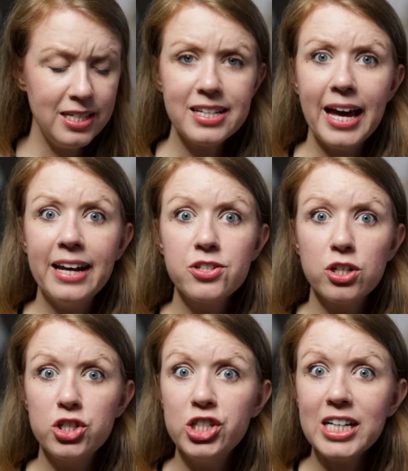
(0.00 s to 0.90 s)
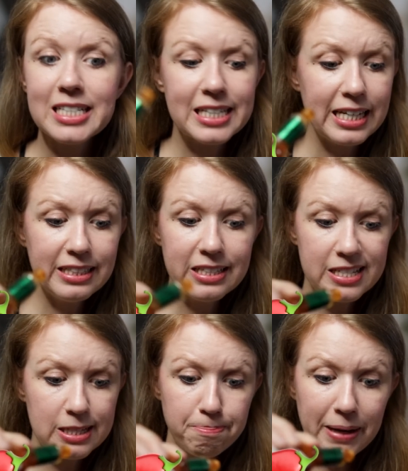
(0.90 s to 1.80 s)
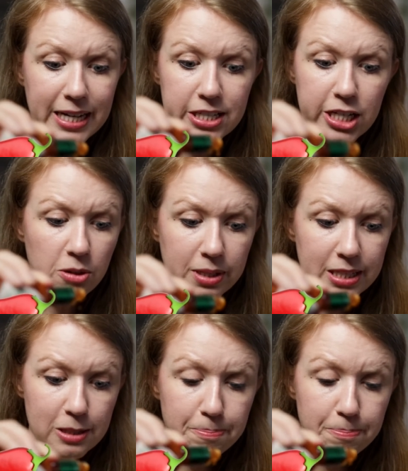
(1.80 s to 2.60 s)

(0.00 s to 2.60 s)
These edits are just getting spicier and